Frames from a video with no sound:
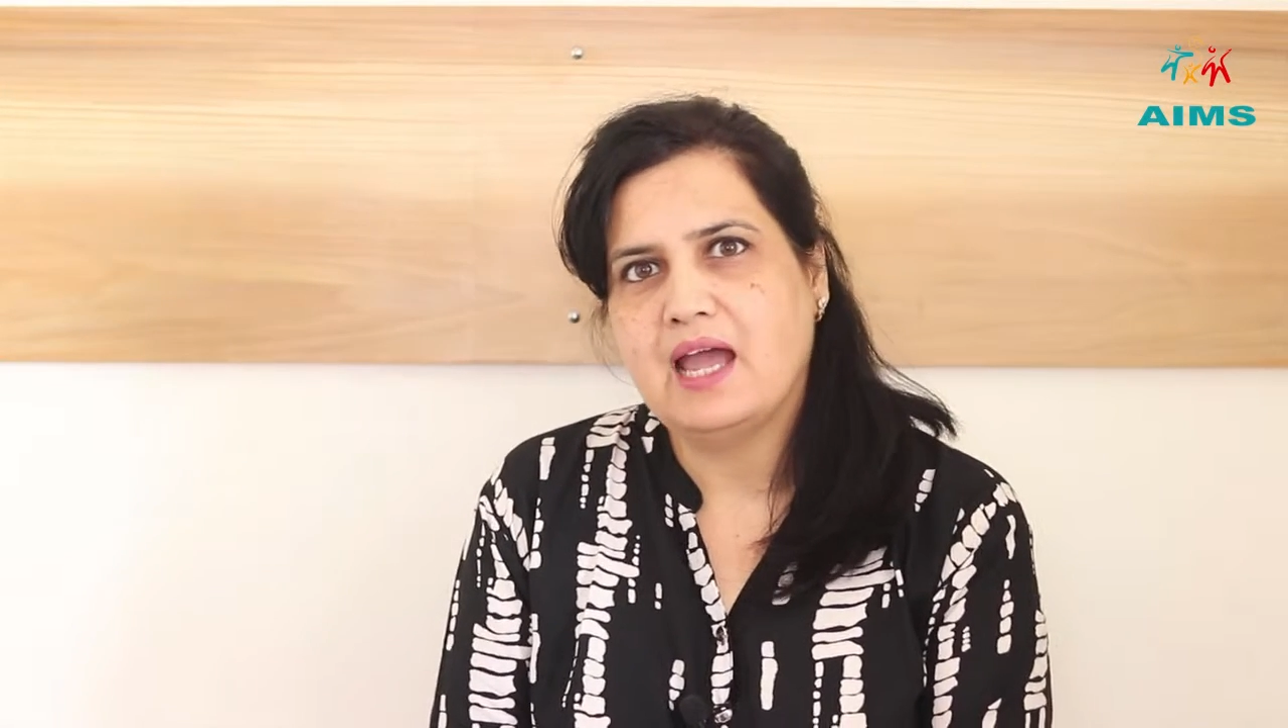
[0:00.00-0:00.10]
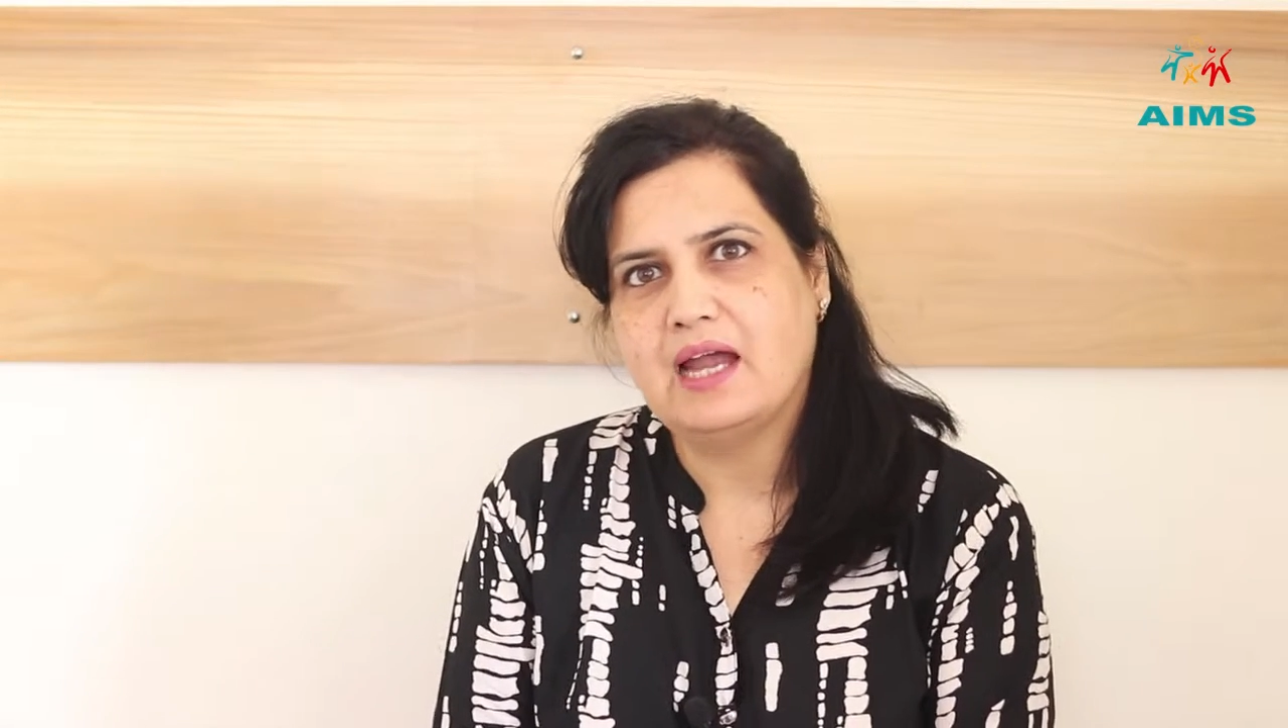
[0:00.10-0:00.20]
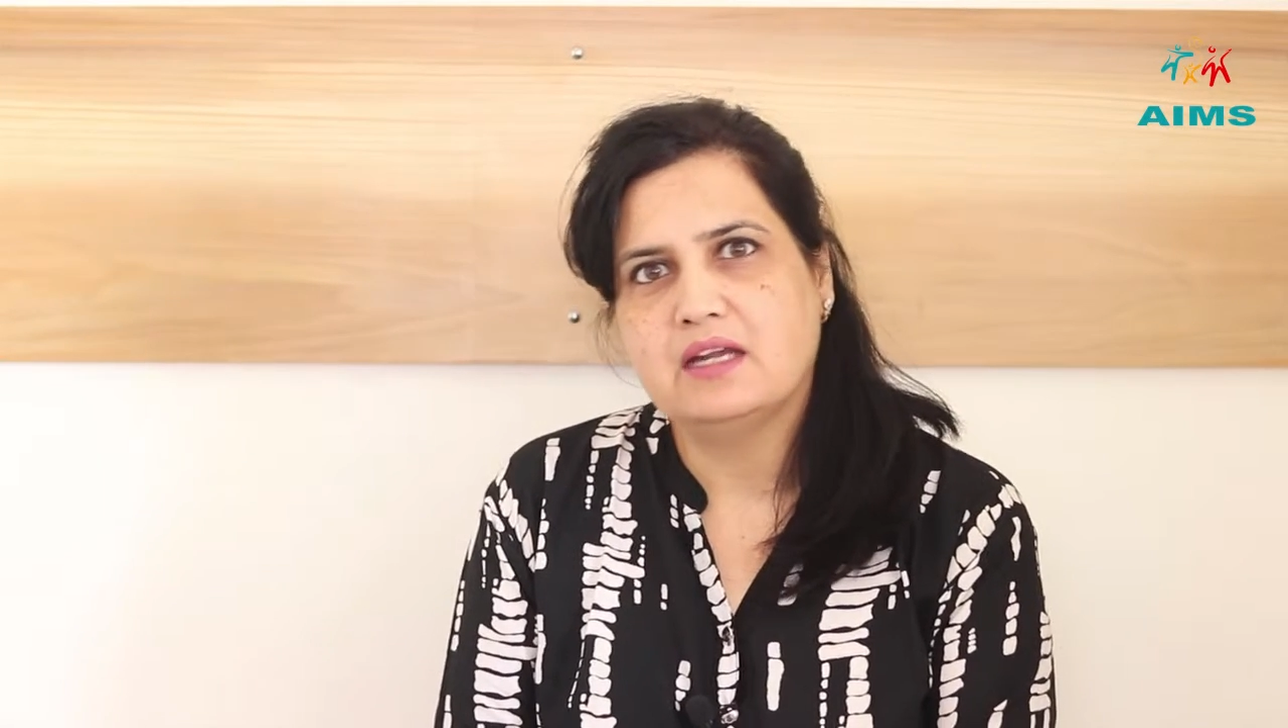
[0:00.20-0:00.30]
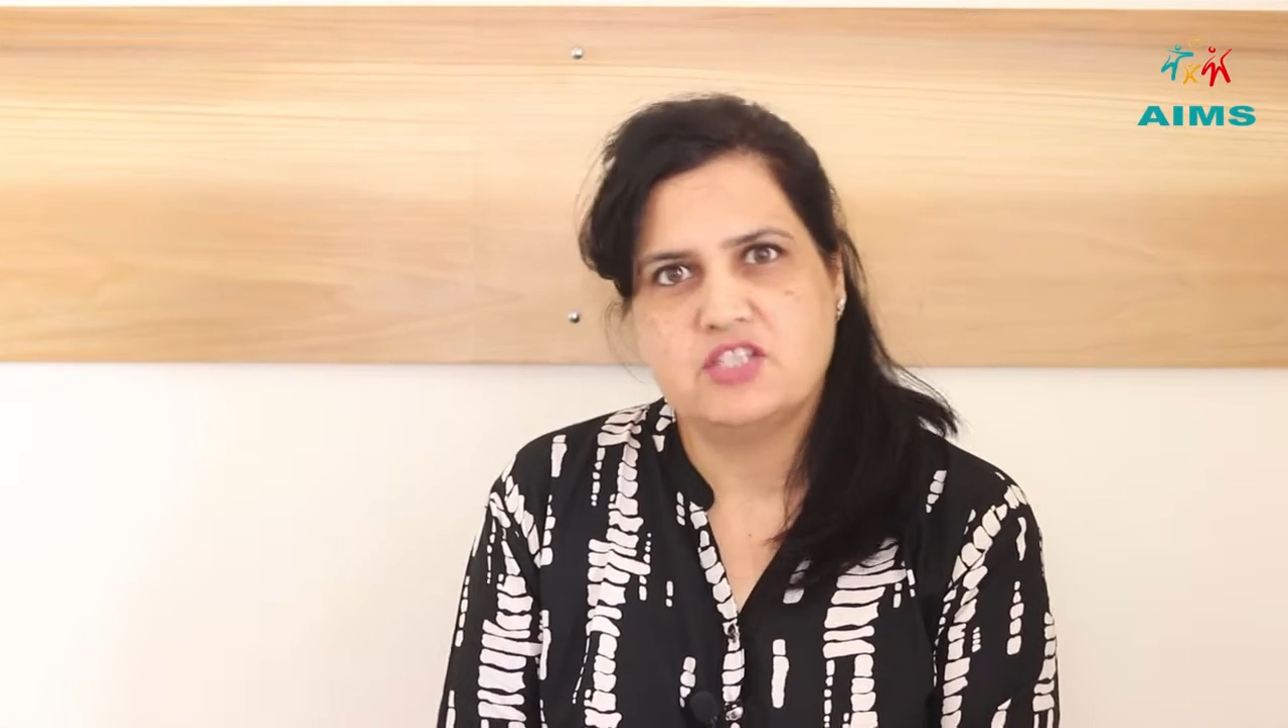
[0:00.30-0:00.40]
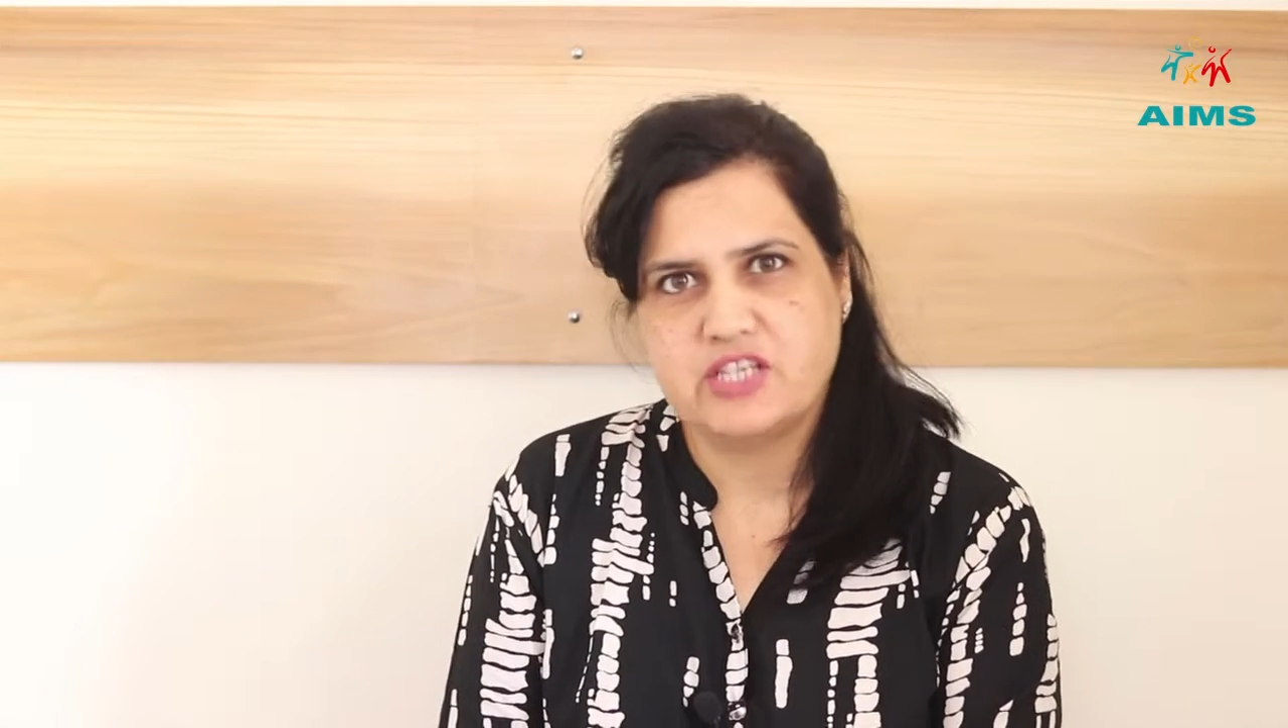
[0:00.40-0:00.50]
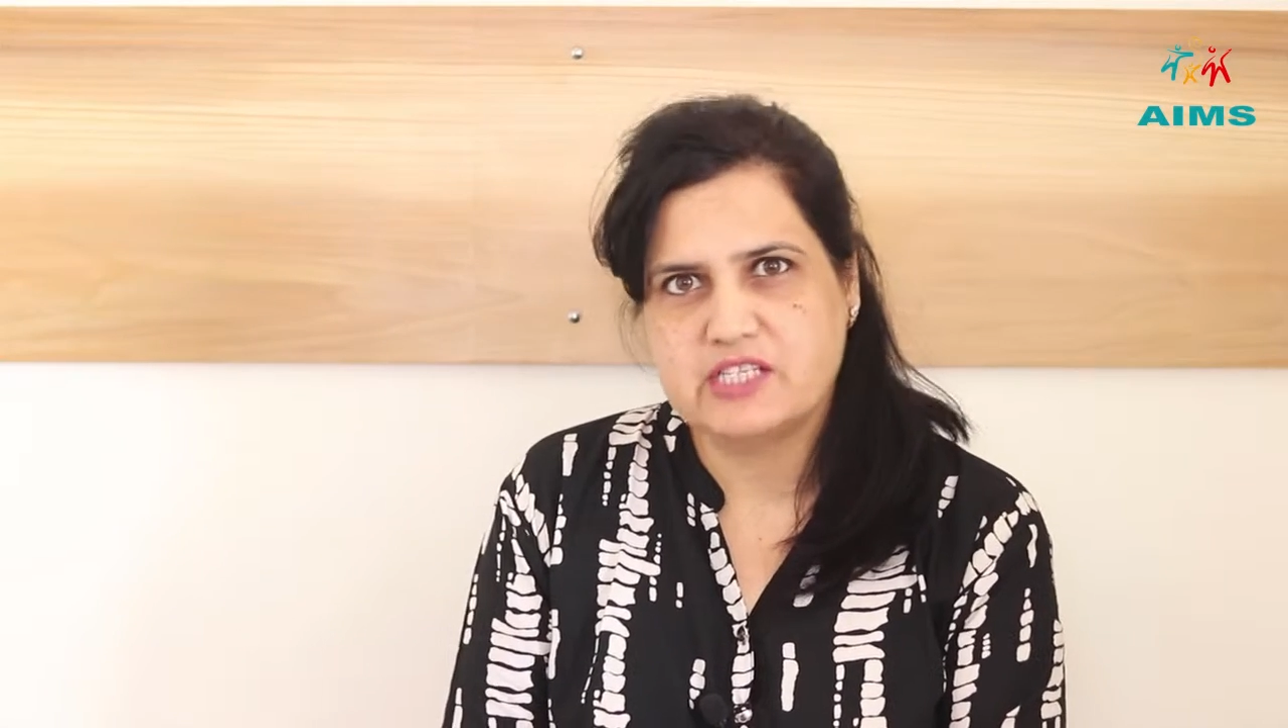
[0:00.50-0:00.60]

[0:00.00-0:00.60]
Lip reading: had